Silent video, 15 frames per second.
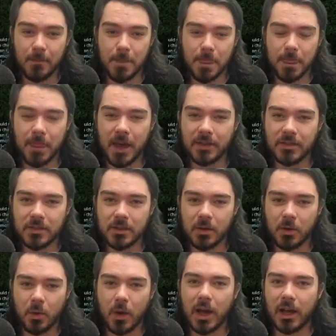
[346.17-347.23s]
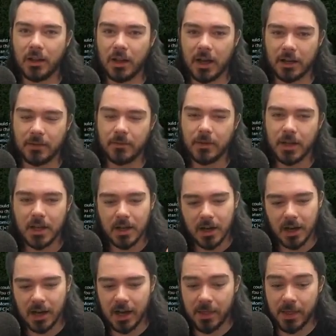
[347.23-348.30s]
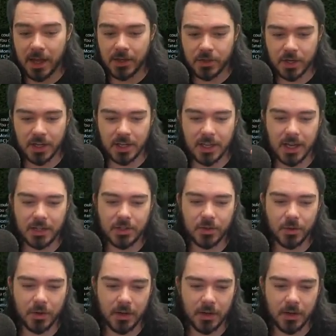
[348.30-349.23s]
That's, quite a lot. And then trying to get your